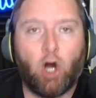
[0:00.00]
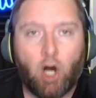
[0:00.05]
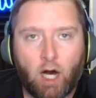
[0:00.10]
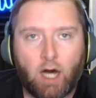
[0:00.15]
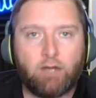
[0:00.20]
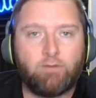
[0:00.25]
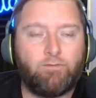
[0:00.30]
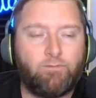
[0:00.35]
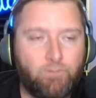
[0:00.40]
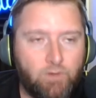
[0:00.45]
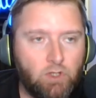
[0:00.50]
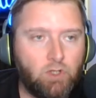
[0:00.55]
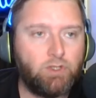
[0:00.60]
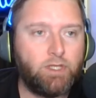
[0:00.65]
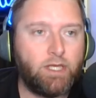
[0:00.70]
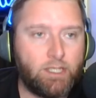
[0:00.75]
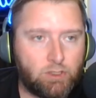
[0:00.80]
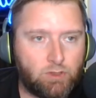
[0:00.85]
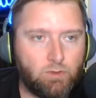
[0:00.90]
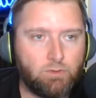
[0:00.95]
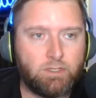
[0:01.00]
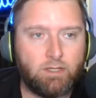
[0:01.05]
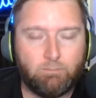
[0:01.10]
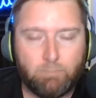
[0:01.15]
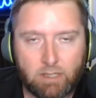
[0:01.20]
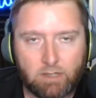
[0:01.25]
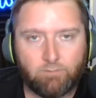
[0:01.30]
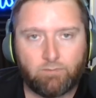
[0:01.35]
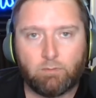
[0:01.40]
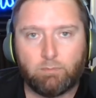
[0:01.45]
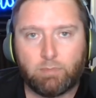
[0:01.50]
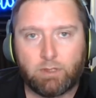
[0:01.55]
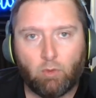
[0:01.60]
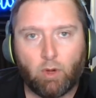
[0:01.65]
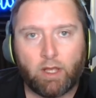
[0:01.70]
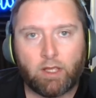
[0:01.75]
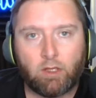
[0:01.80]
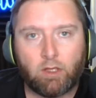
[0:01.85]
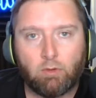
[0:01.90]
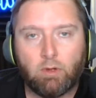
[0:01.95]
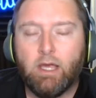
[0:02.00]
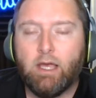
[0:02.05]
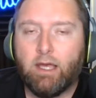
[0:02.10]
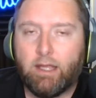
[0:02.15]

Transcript: on field issues have been for BYU.